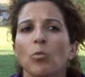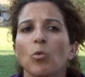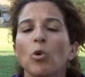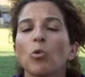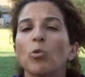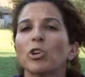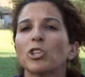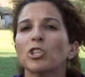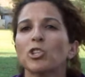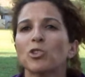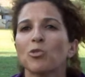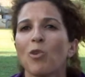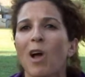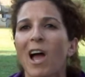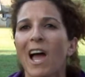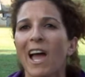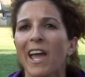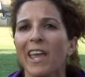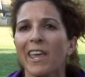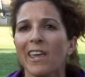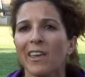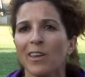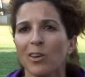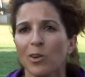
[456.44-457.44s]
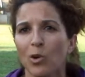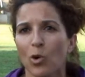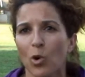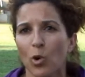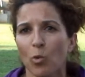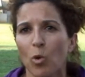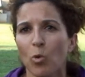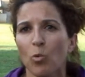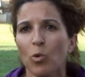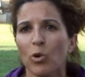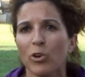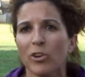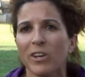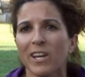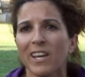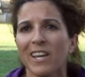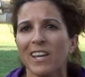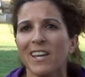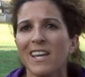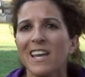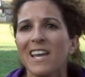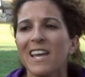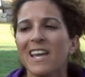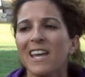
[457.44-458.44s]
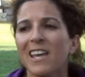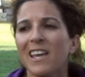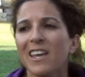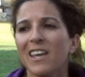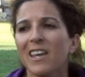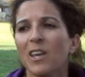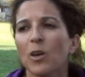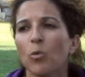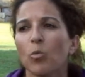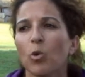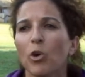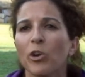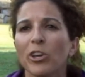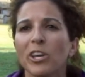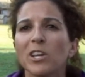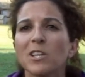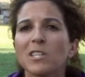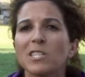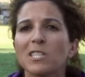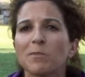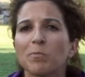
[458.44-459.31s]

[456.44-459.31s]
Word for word: we were trying, or we were working